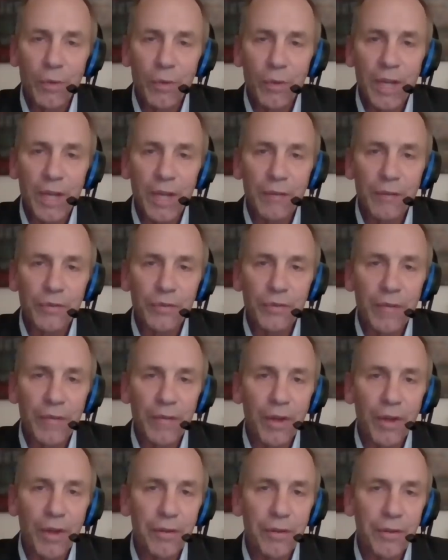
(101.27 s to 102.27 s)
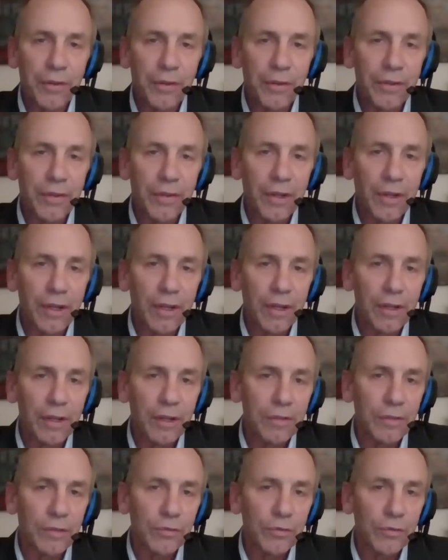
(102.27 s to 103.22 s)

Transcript: We have 700 uh,